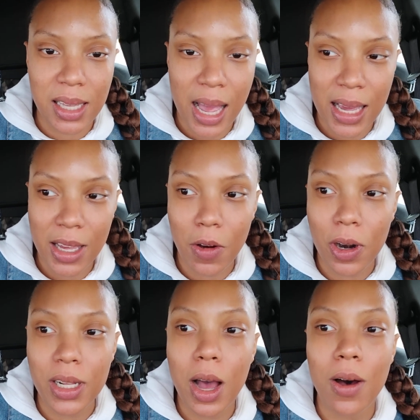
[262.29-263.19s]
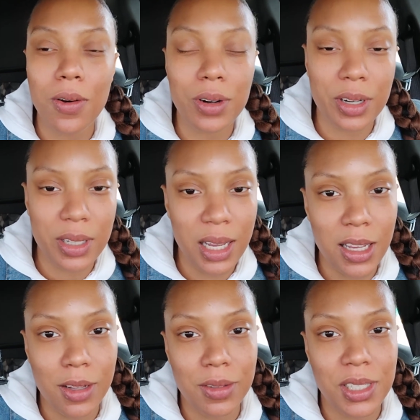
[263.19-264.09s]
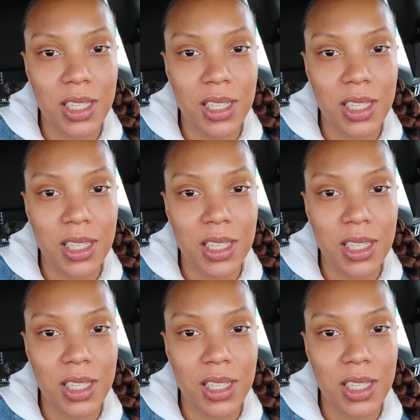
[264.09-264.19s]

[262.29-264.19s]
like, or older than you,